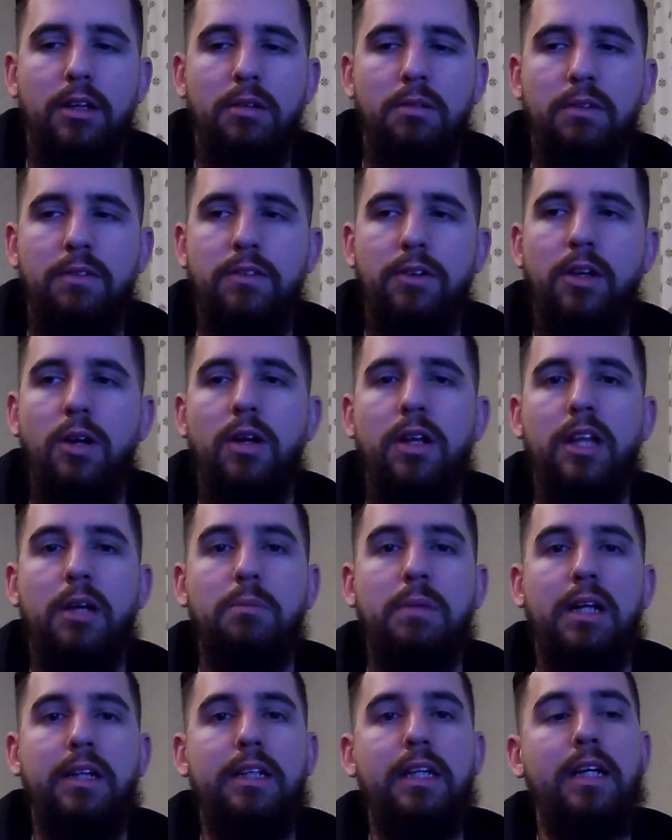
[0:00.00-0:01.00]
If you know
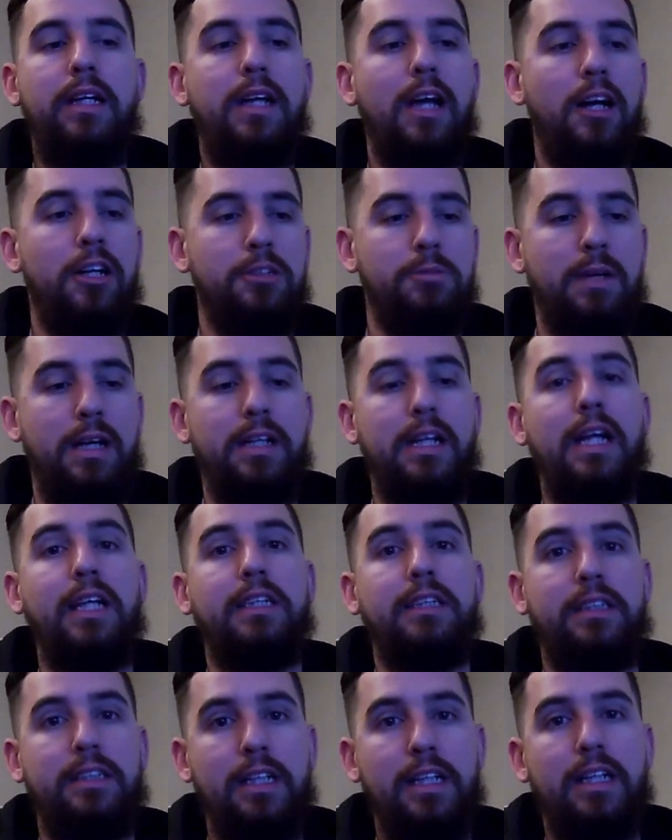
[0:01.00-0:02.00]
anything about decals, man, they
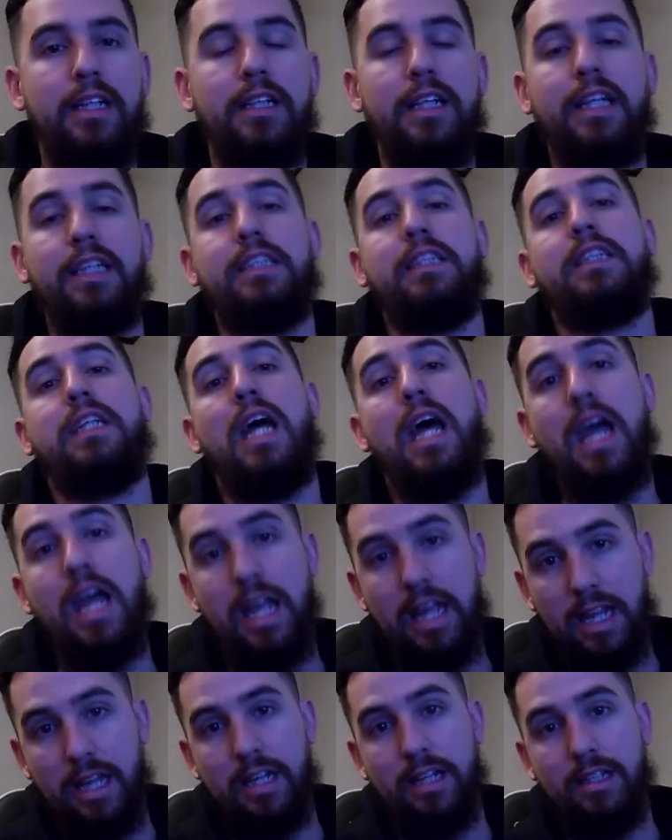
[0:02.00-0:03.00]
stick and they
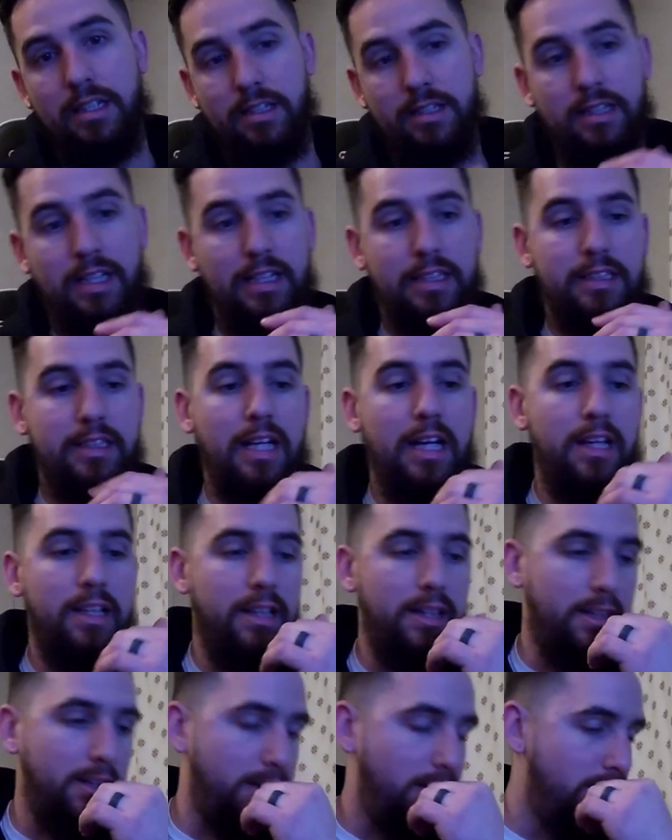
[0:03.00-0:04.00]
stay. They stay
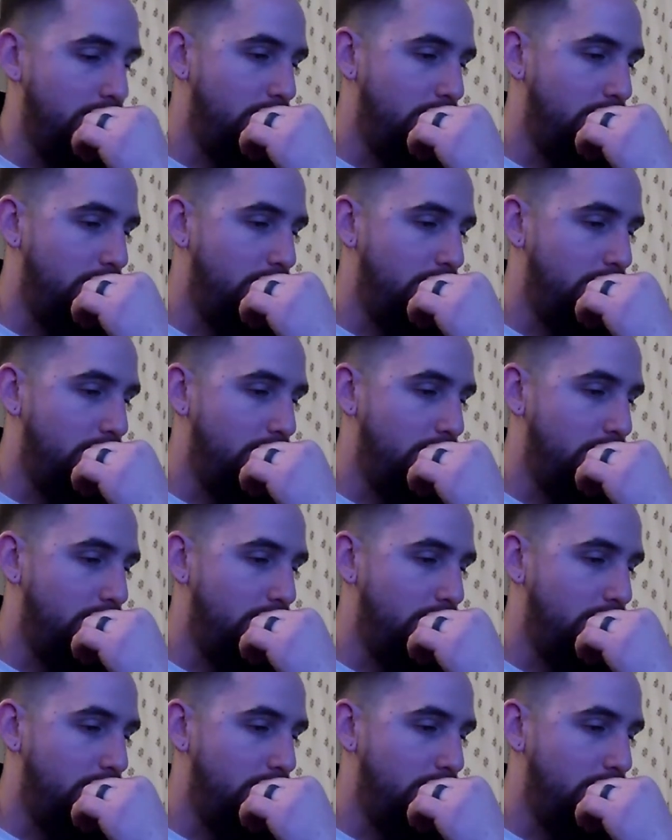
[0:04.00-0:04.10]
there.